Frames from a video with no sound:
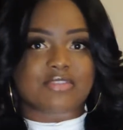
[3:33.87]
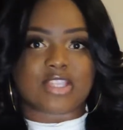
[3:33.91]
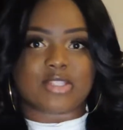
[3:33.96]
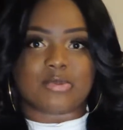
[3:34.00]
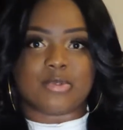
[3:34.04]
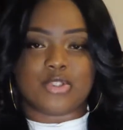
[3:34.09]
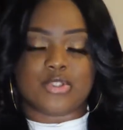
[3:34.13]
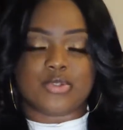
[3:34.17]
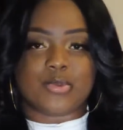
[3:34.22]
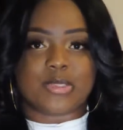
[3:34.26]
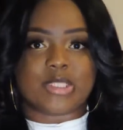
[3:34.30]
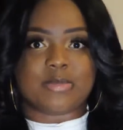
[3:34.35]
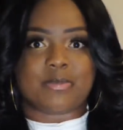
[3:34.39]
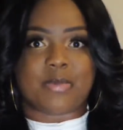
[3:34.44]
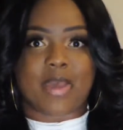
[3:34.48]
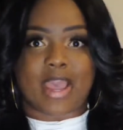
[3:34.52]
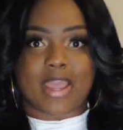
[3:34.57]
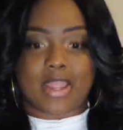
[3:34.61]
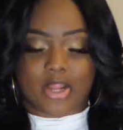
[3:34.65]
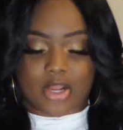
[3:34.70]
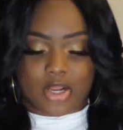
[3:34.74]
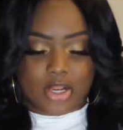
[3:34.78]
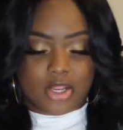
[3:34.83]
If that's what you
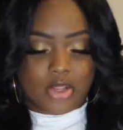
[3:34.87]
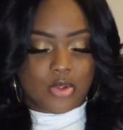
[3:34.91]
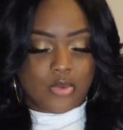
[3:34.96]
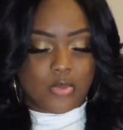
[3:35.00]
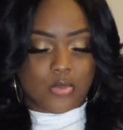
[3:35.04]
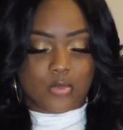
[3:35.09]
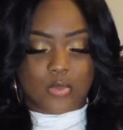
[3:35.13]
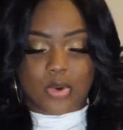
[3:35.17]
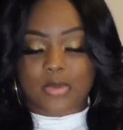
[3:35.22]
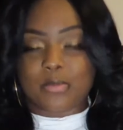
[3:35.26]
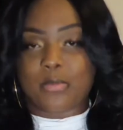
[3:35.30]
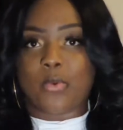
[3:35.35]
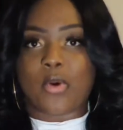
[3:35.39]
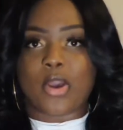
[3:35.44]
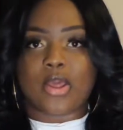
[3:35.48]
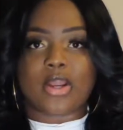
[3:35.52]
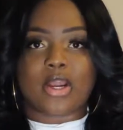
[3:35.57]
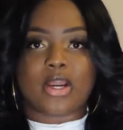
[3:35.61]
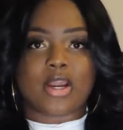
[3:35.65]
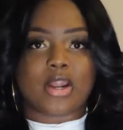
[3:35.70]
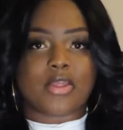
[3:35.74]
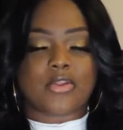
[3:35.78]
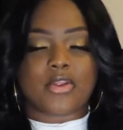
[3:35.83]
aspire, one
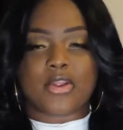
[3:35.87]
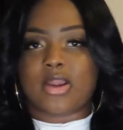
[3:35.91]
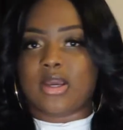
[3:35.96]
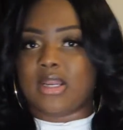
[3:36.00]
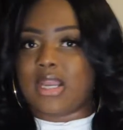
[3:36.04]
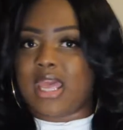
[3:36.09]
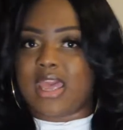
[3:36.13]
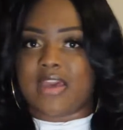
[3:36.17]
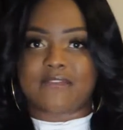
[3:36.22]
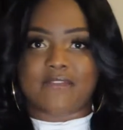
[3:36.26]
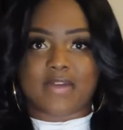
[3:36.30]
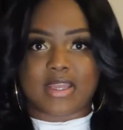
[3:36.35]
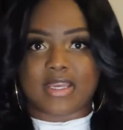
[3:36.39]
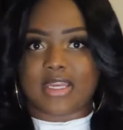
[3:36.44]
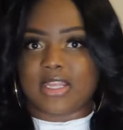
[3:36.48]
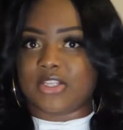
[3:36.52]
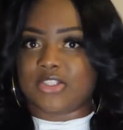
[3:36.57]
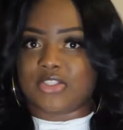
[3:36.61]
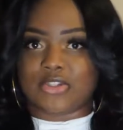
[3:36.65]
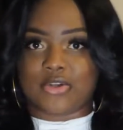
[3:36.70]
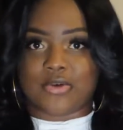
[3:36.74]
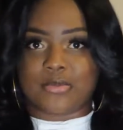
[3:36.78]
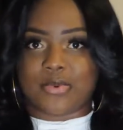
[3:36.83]
point or another, you're going to have
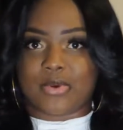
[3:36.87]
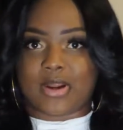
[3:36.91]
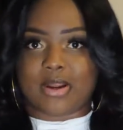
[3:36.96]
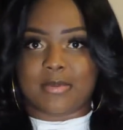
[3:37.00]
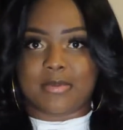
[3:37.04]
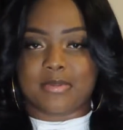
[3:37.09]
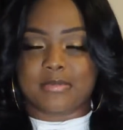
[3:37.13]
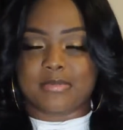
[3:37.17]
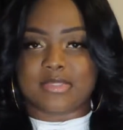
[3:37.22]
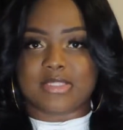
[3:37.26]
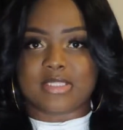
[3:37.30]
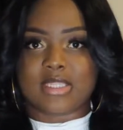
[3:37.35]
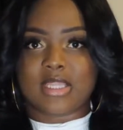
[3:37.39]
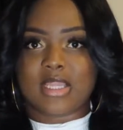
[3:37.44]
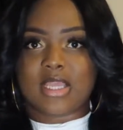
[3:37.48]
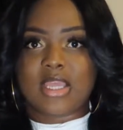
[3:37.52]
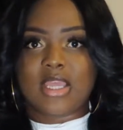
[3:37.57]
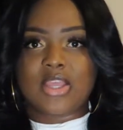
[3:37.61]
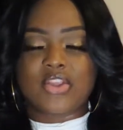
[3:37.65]
financial problems.